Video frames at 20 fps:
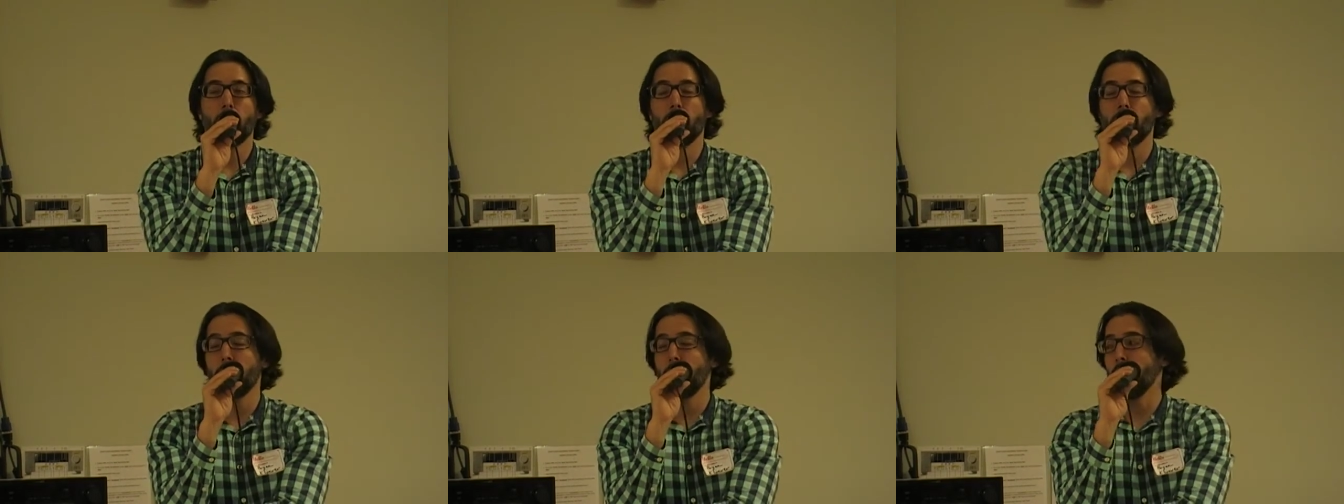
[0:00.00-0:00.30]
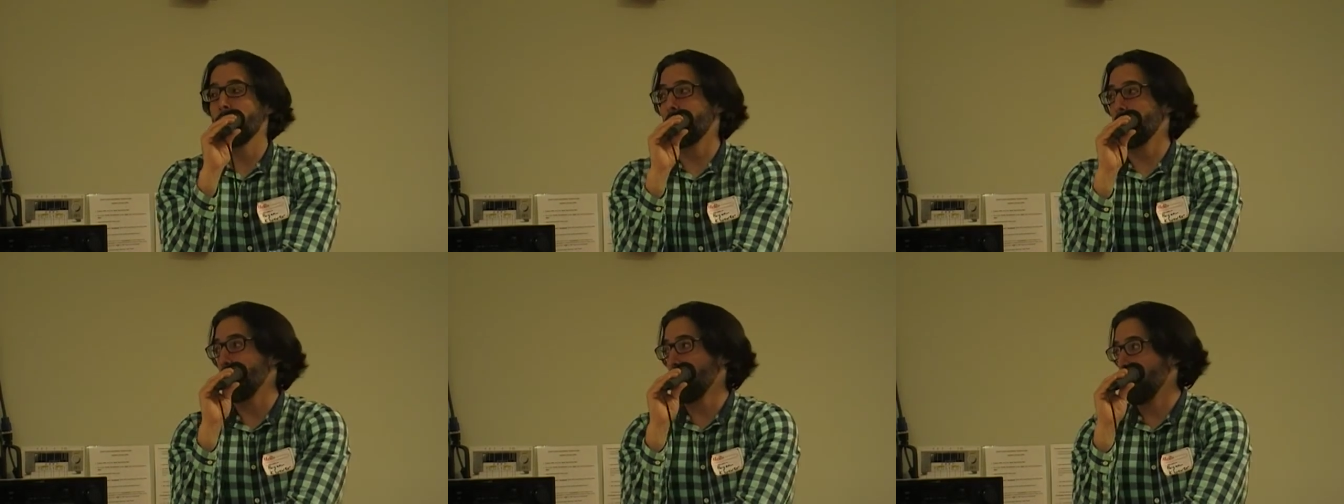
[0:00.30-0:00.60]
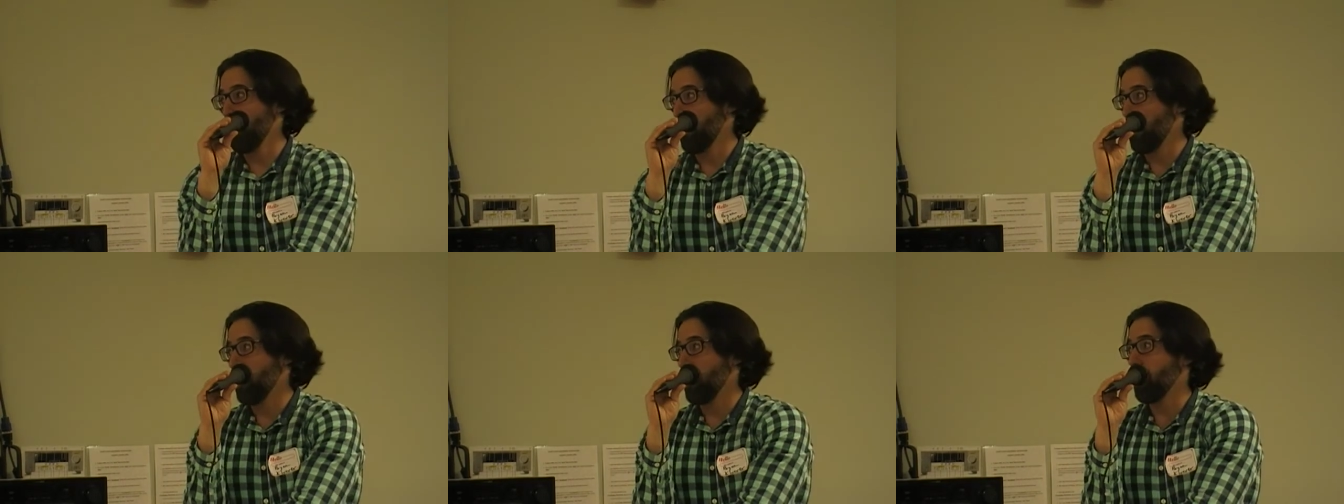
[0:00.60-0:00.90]
But if you
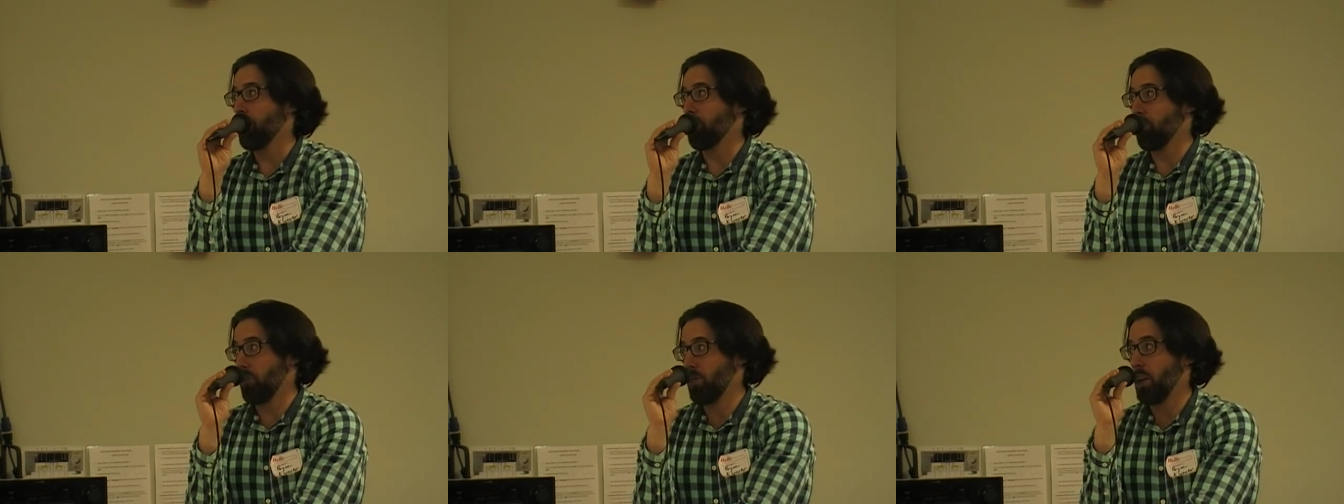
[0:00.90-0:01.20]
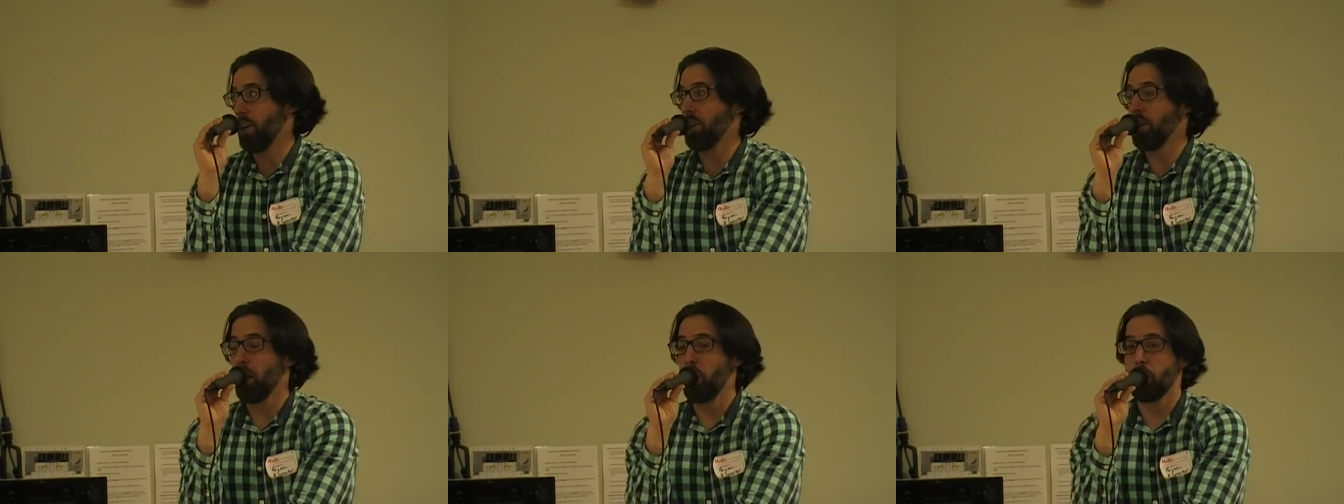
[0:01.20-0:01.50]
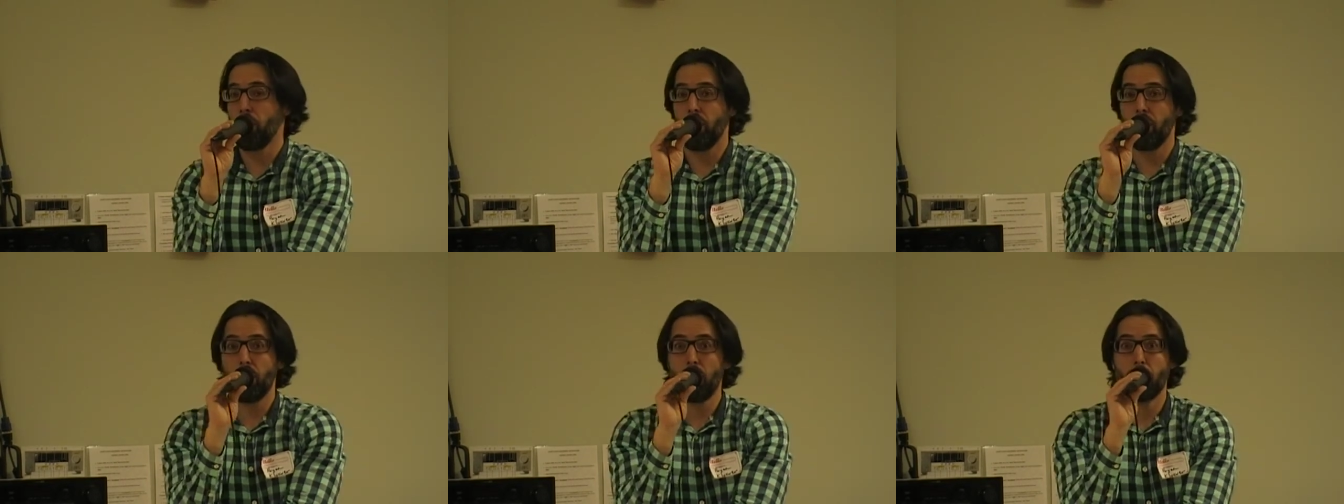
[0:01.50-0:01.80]
want to take down
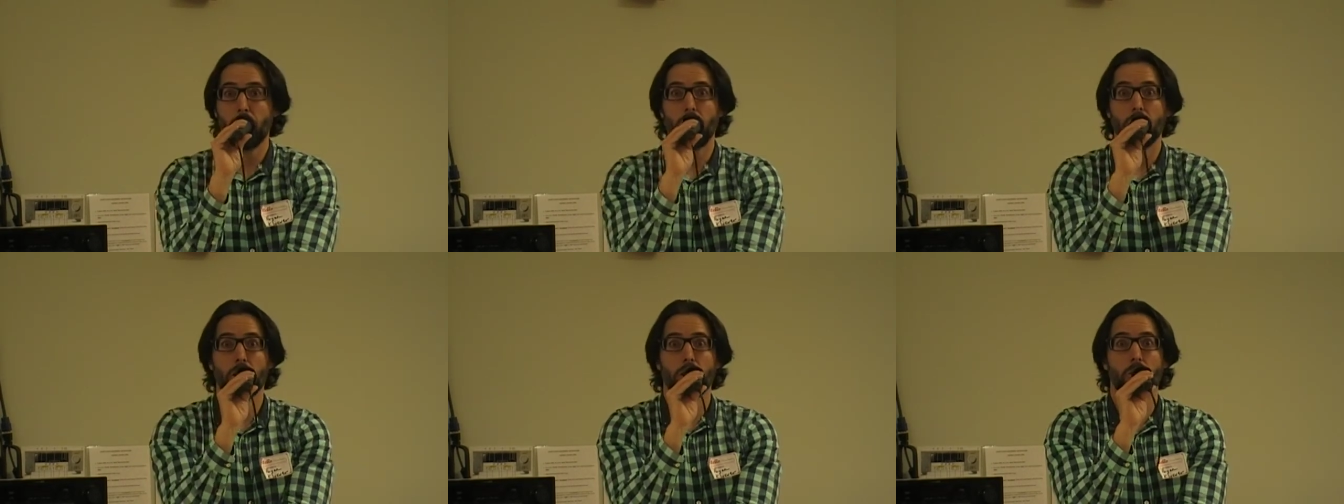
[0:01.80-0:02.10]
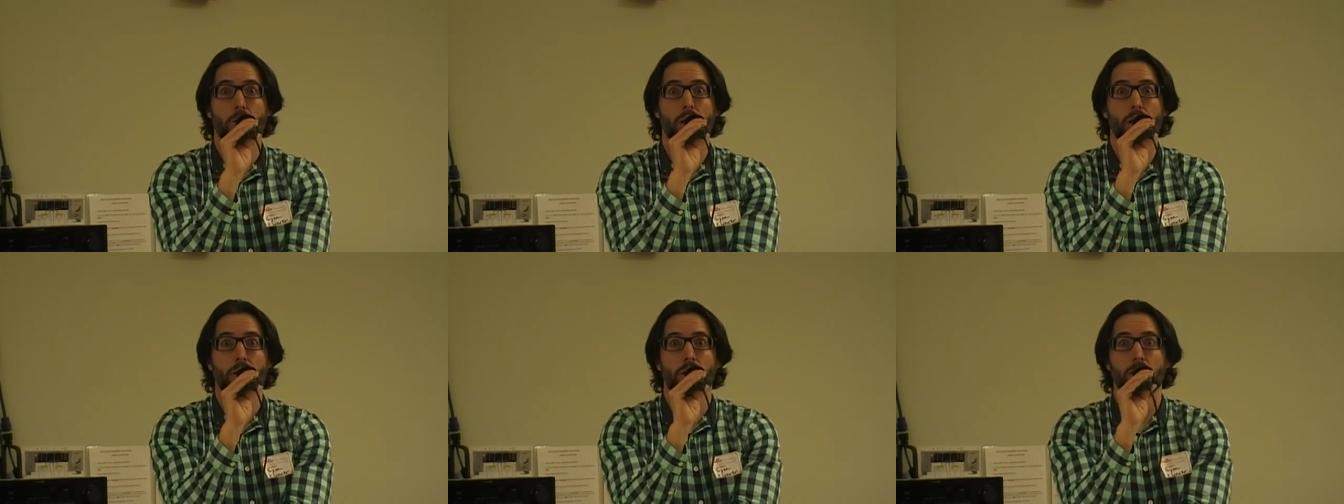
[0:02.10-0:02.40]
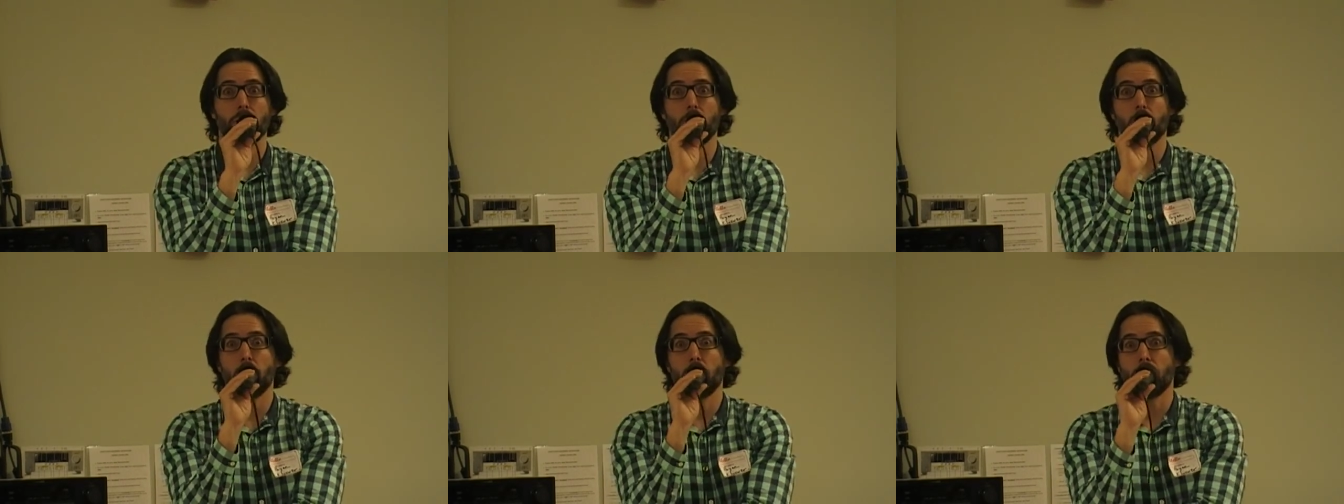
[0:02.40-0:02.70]
my email address
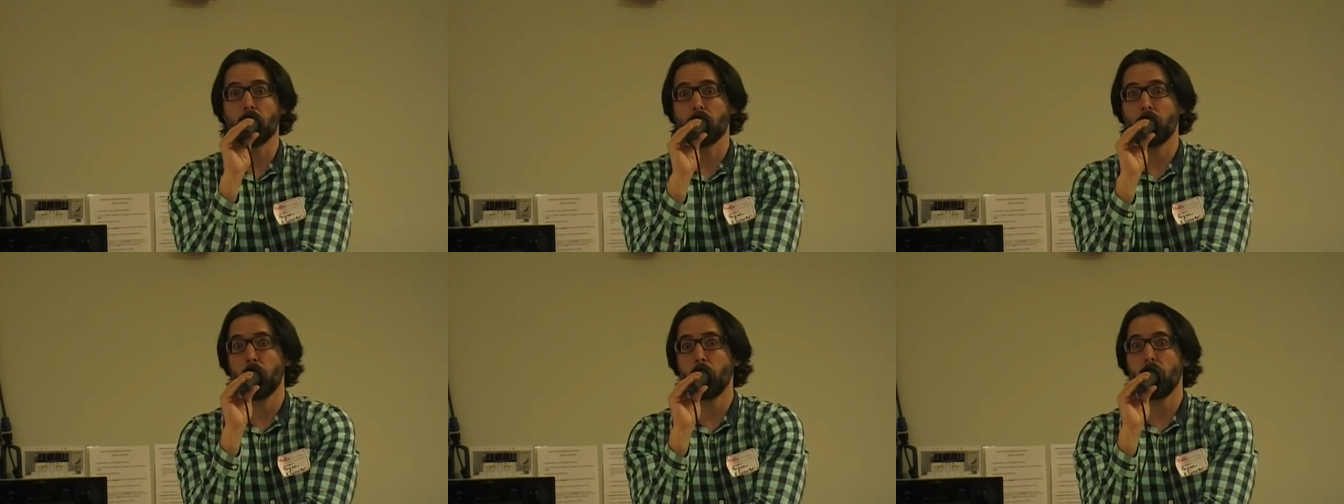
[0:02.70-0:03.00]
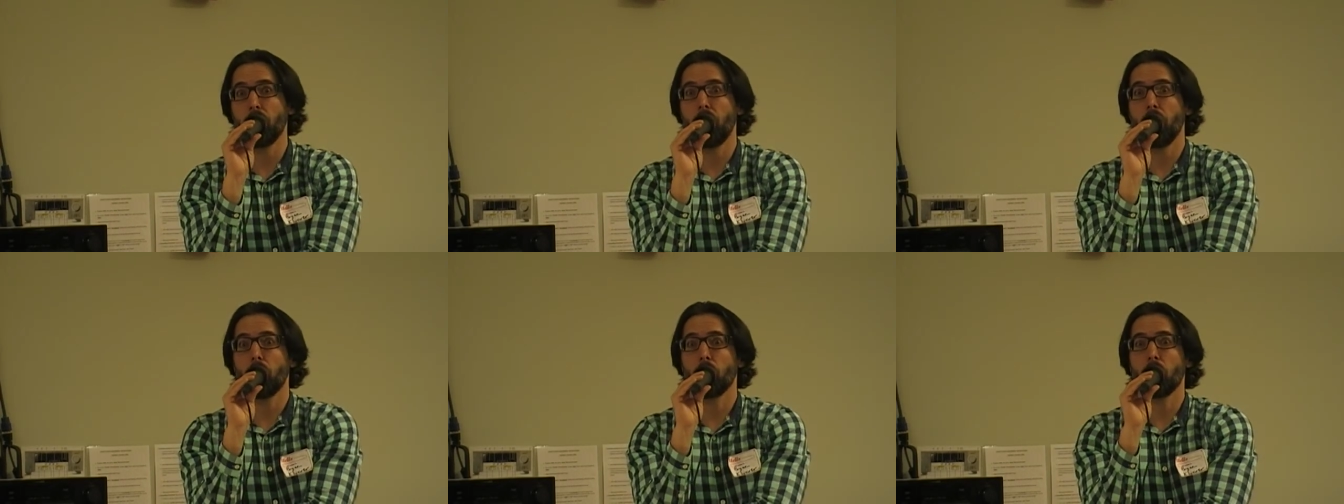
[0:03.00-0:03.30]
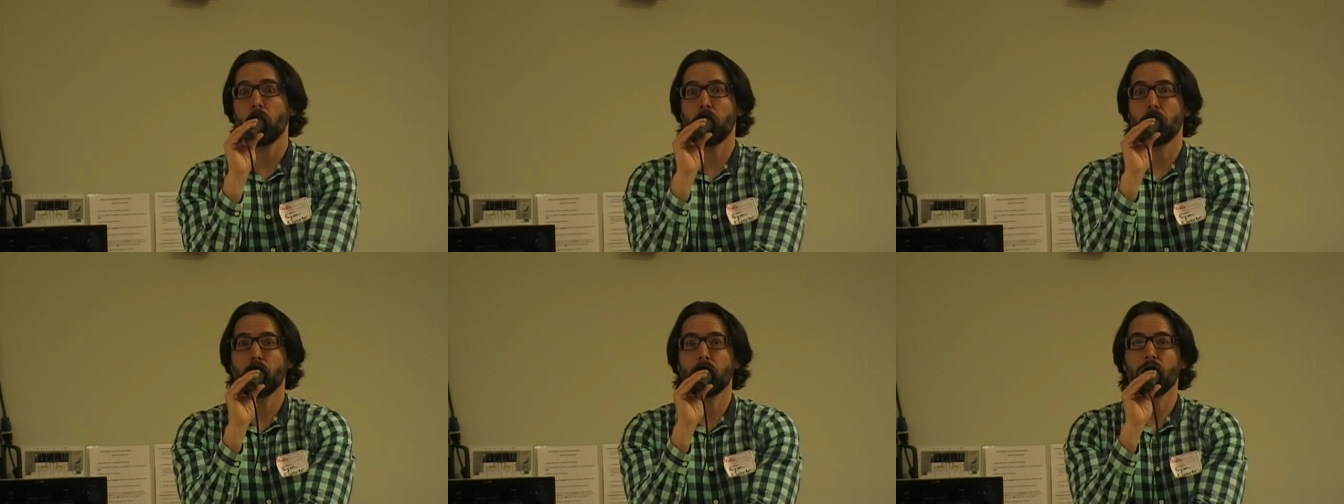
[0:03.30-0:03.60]
and you want to send me that
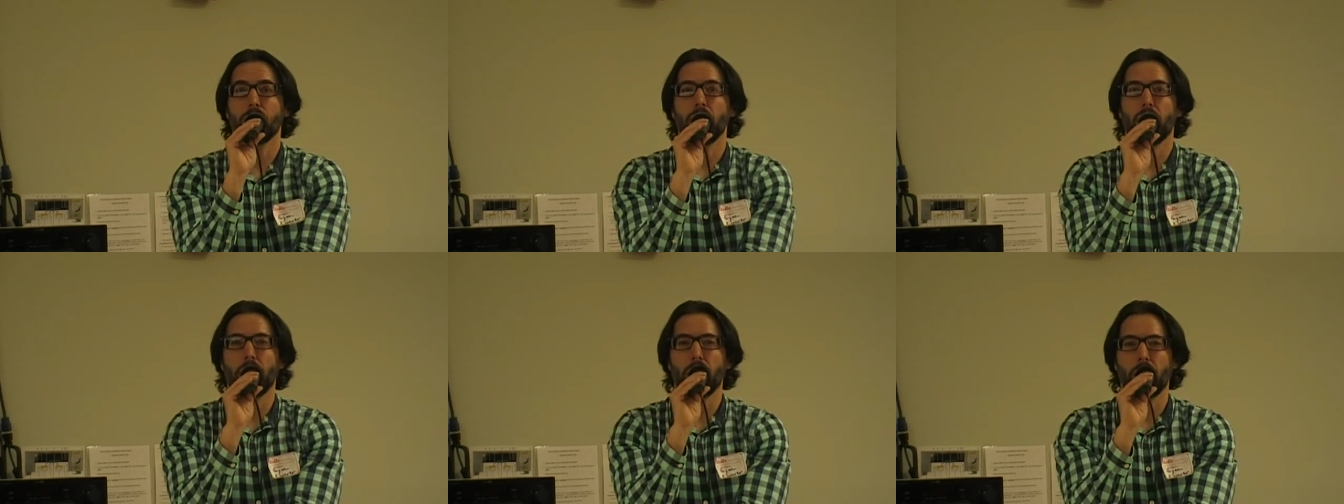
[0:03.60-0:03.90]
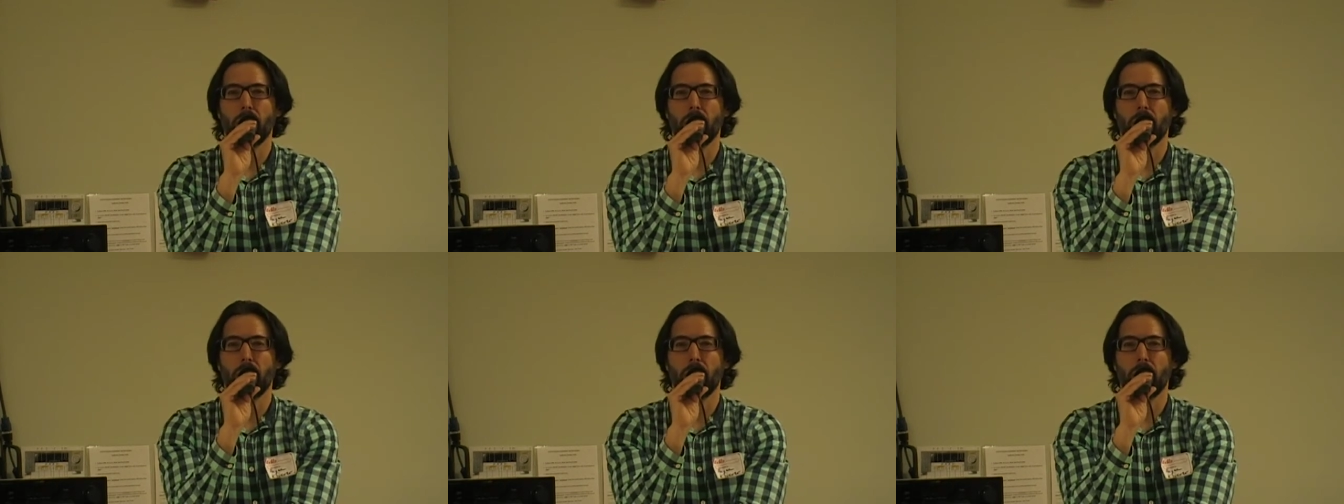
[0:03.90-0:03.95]
question, I,